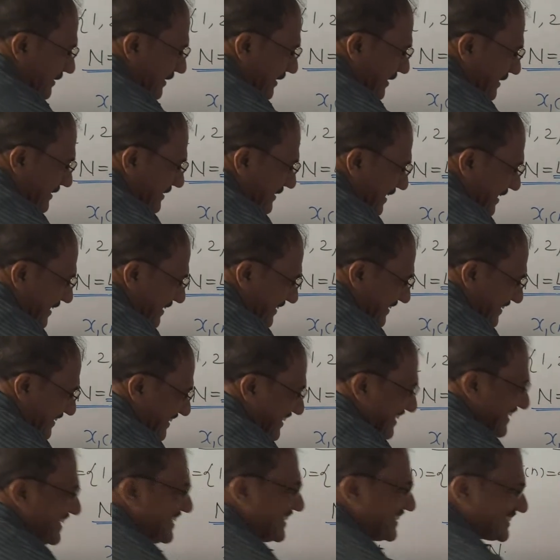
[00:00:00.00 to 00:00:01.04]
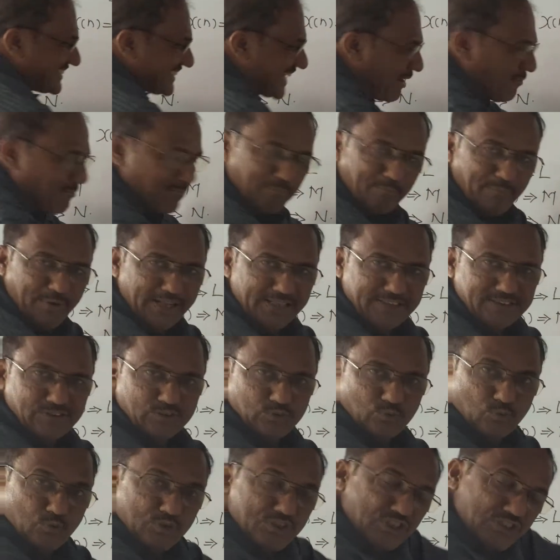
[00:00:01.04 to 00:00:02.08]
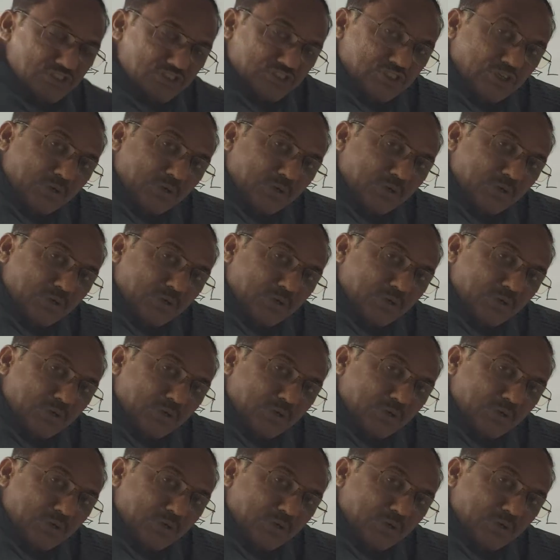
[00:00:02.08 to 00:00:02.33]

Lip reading: These are 3 samples which is